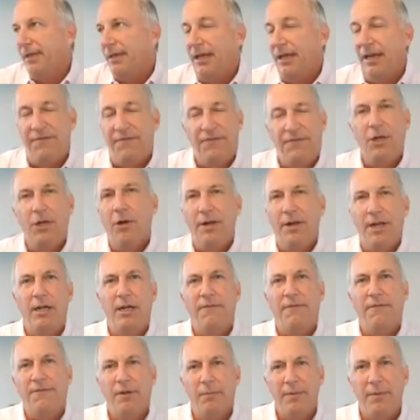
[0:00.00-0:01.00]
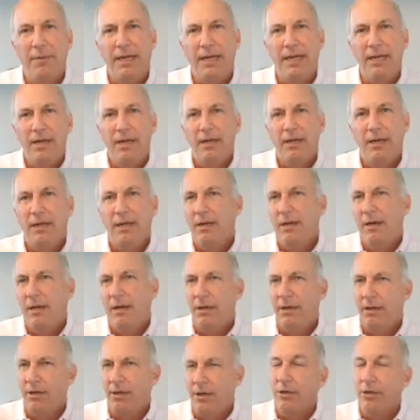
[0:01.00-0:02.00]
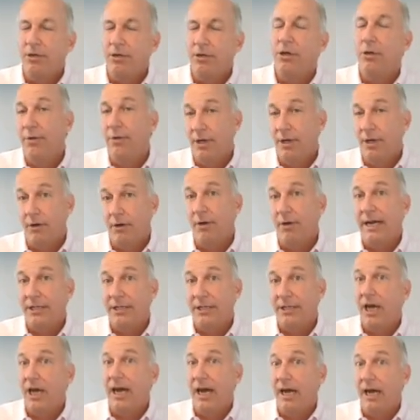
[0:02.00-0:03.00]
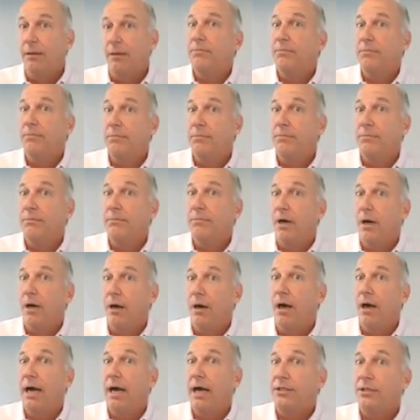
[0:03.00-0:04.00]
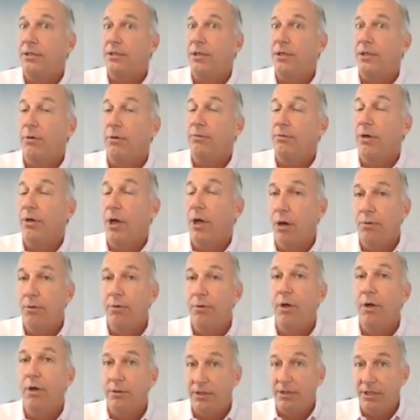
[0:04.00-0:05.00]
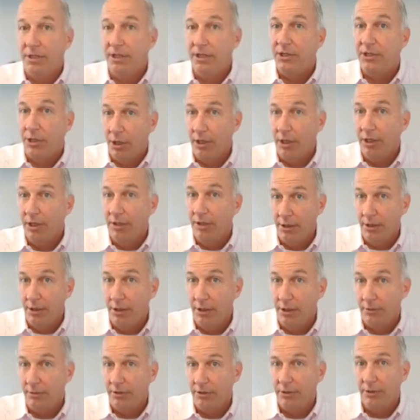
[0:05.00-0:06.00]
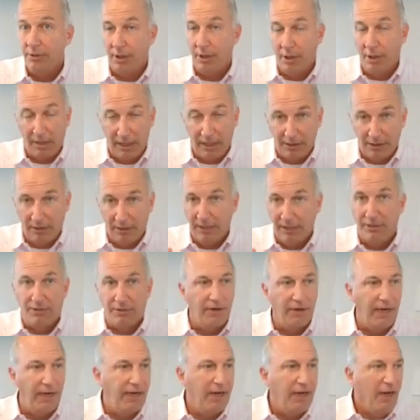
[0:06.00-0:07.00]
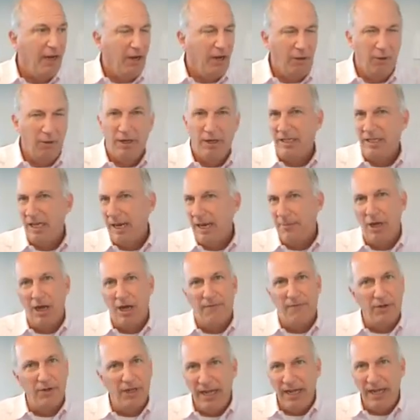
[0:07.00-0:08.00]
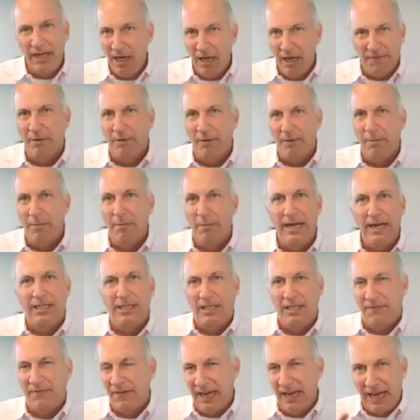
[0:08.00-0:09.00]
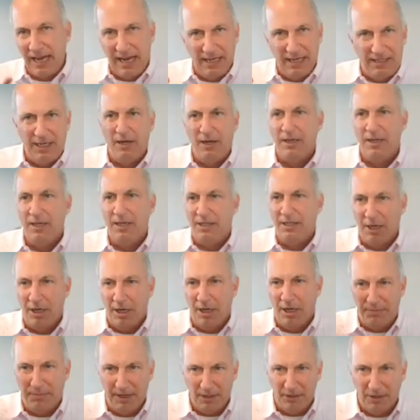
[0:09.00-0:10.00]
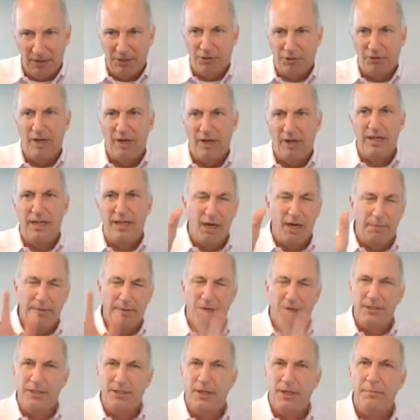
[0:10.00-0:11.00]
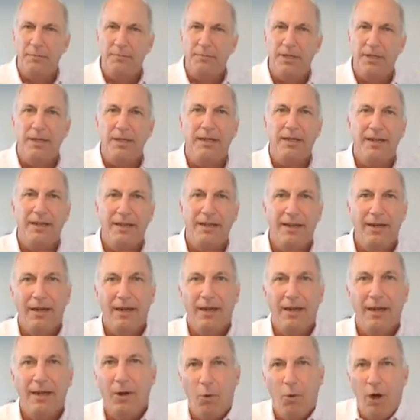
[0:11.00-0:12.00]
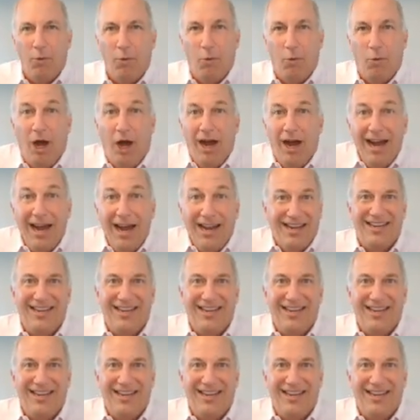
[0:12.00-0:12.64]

If you don't hear from me, you're doing a great job. All right, so no news is good news. All right, so that's great. Only time you're ever going to hear from me is if I got to tell you something or train you up on something. What?